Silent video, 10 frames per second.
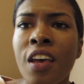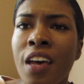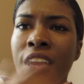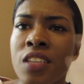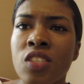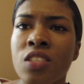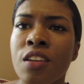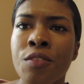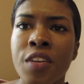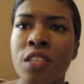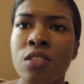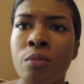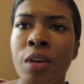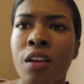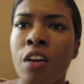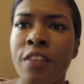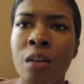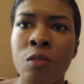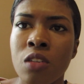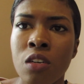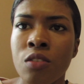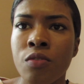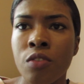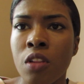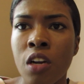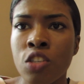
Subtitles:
I can just get a fancier band off Amazon for a lot